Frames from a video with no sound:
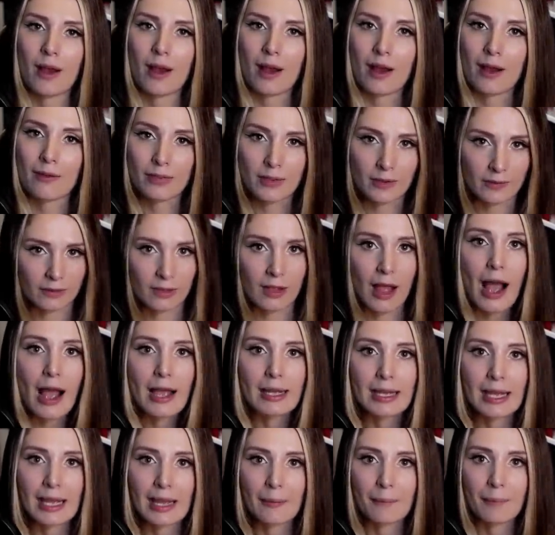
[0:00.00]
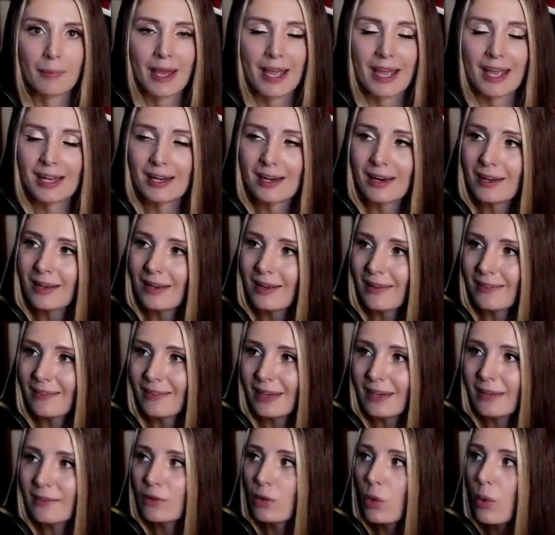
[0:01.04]
of this lie campaign, because
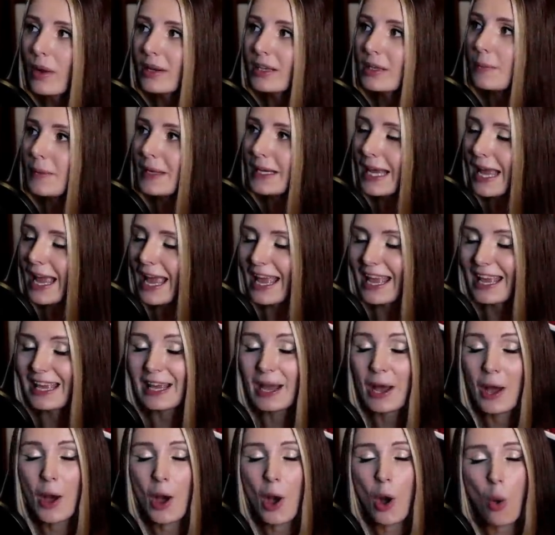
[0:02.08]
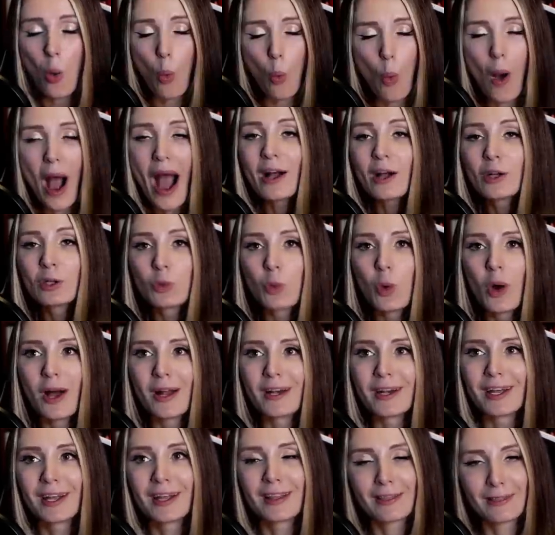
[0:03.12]
it is going to be a wild
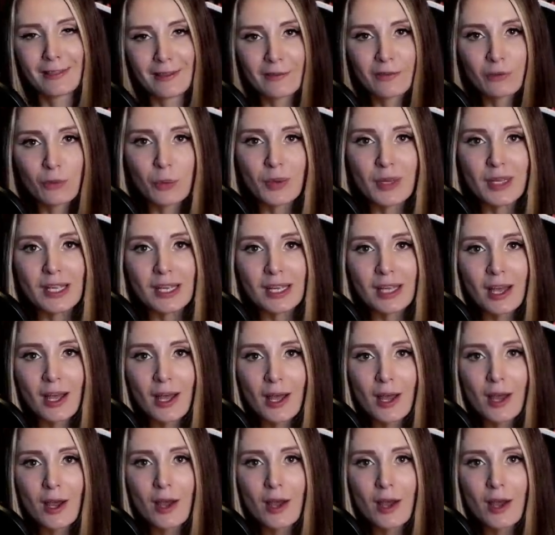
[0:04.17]
one this week